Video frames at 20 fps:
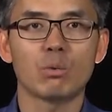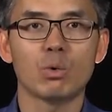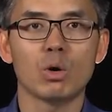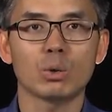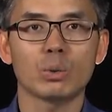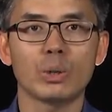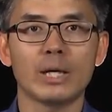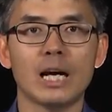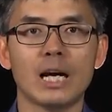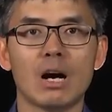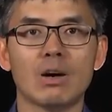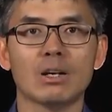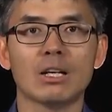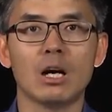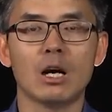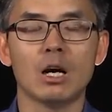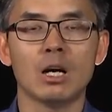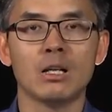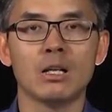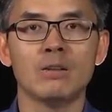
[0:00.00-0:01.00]
what we call an
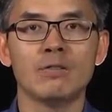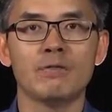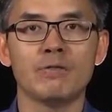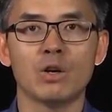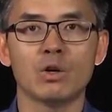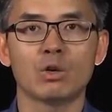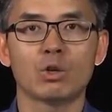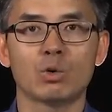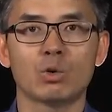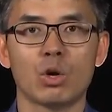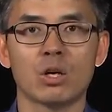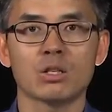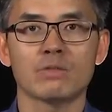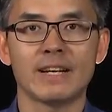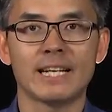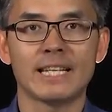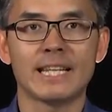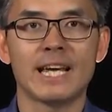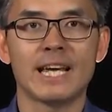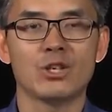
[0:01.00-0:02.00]
n-fold
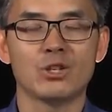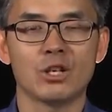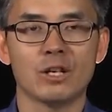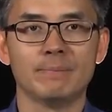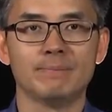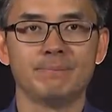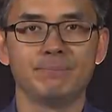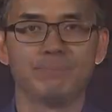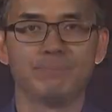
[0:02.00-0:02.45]
cross-validation.